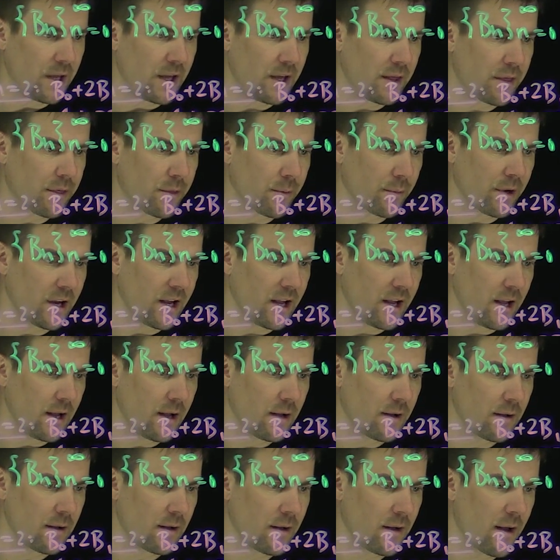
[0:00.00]

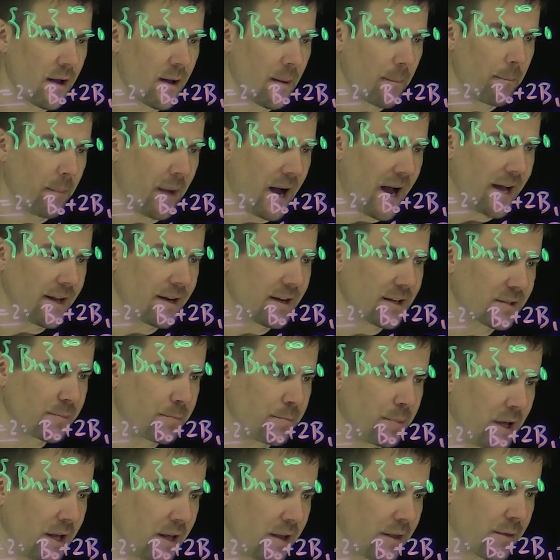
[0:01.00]
b3
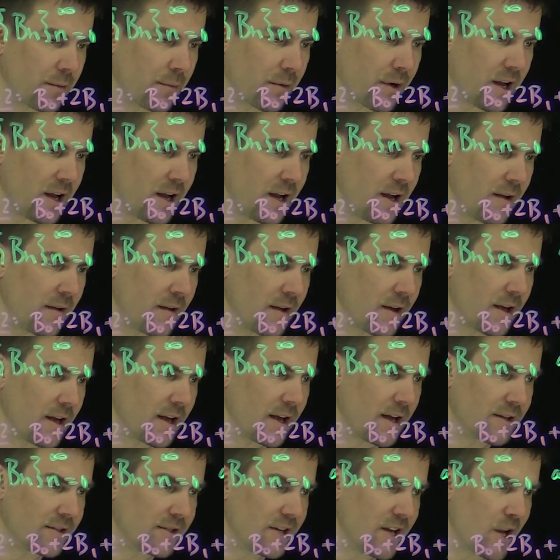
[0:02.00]
minus b3
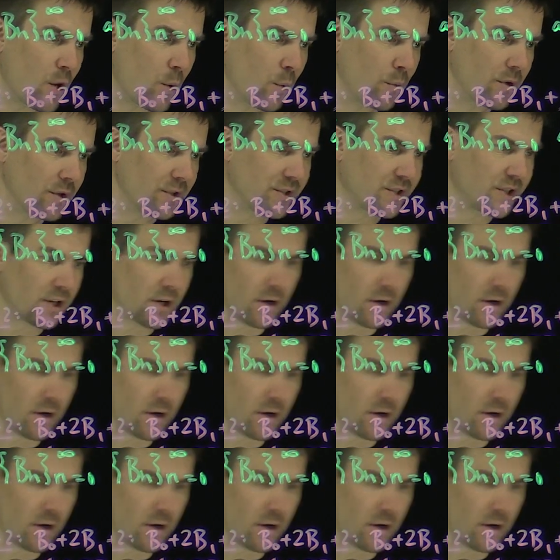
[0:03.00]
is equal to